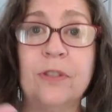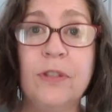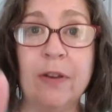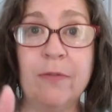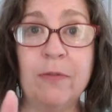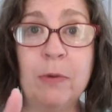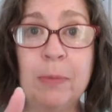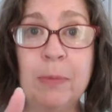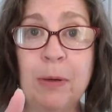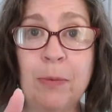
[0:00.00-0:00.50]
the
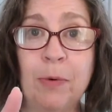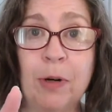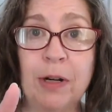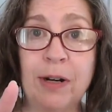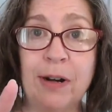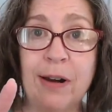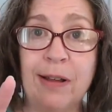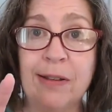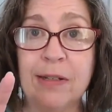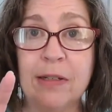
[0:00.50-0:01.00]
stuff you've been
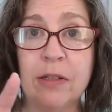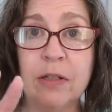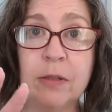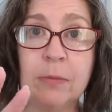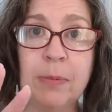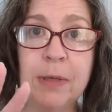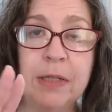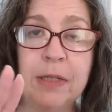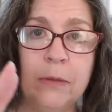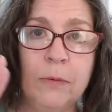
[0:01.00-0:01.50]
working on that's
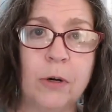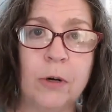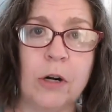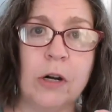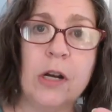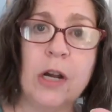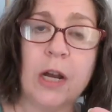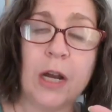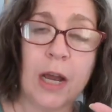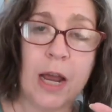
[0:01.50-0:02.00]
just busy
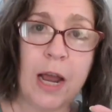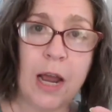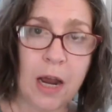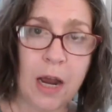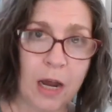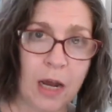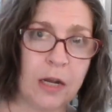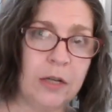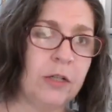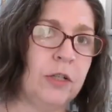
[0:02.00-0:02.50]
work
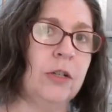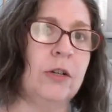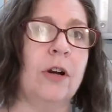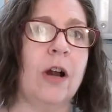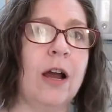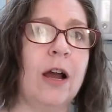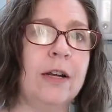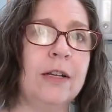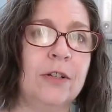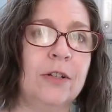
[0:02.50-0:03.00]
and
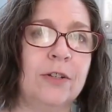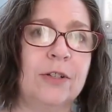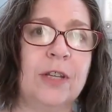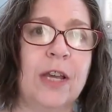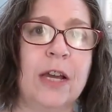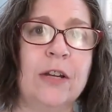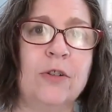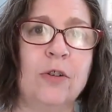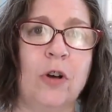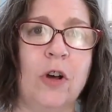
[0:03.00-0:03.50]
your ideal
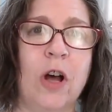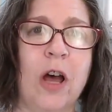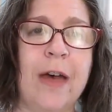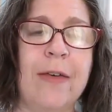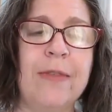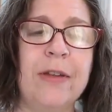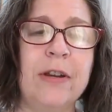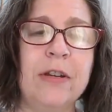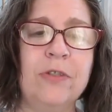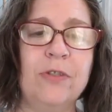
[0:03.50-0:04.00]
schedule,
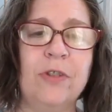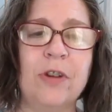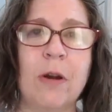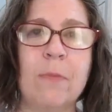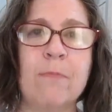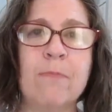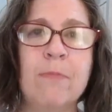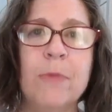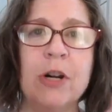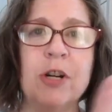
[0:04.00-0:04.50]
and then you
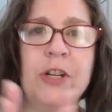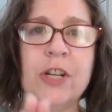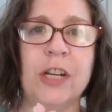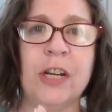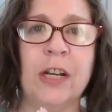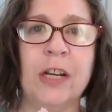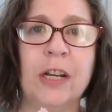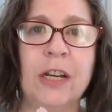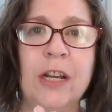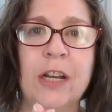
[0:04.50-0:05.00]
start
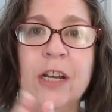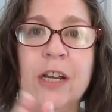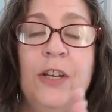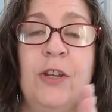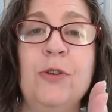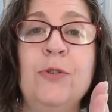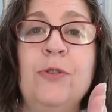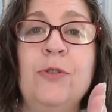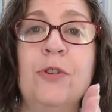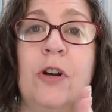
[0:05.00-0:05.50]
merging.
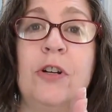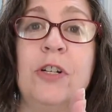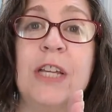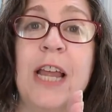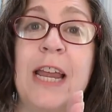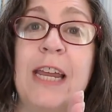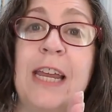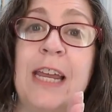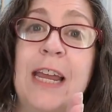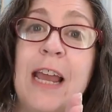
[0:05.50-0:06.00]
You start
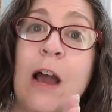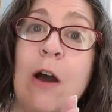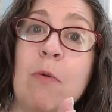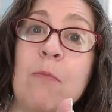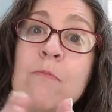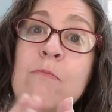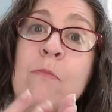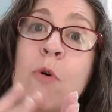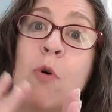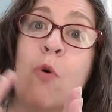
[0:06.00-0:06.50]
taking
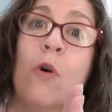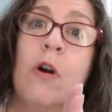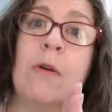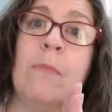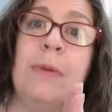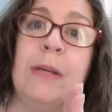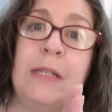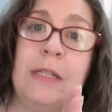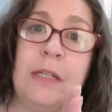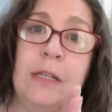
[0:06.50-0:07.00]
out
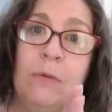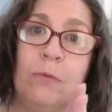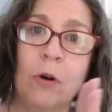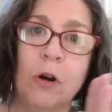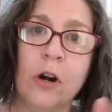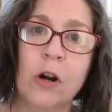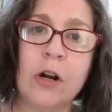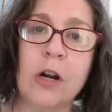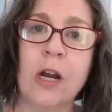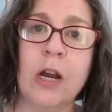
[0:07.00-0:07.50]
more busy
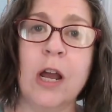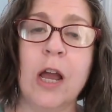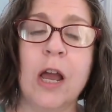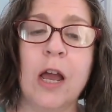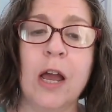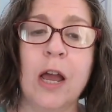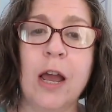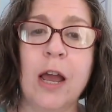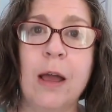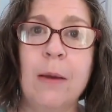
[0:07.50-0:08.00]
work
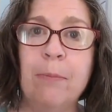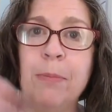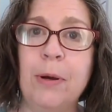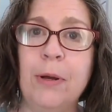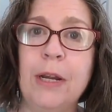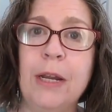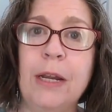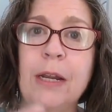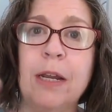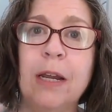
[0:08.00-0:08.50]
and
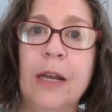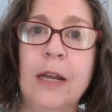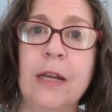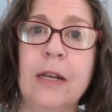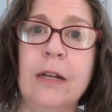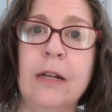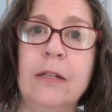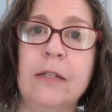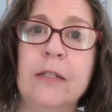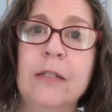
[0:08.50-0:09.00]
putting
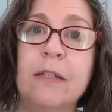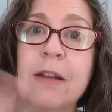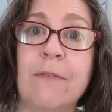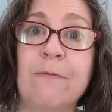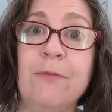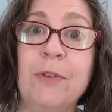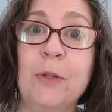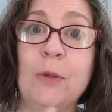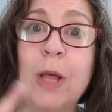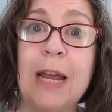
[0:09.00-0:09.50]
in
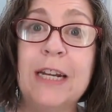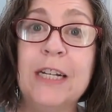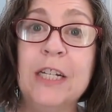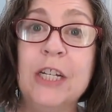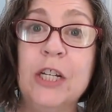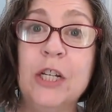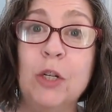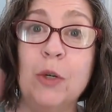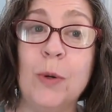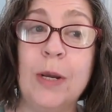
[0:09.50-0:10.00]
stuff you
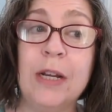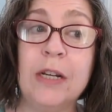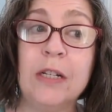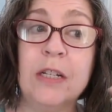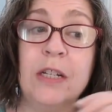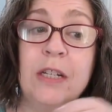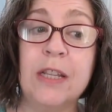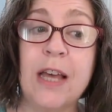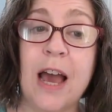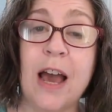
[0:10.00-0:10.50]
like to do
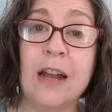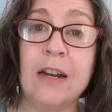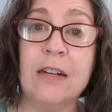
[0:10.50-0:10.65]
into